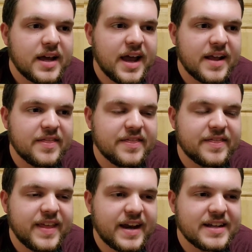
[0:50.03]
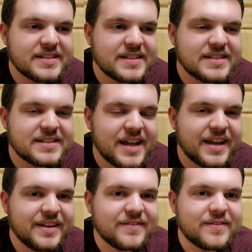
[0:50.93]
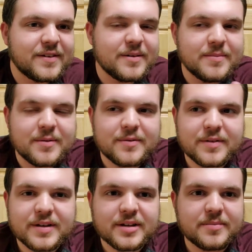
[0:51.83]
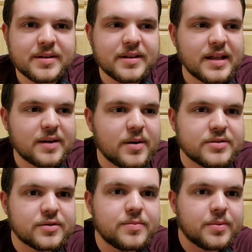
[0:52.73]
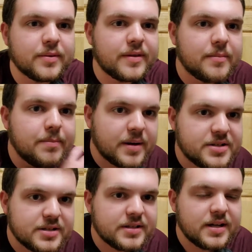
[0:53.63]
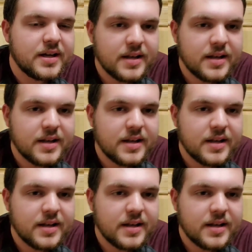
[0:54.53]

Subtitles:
and that is insane for a movie to completely like quadruple their budget,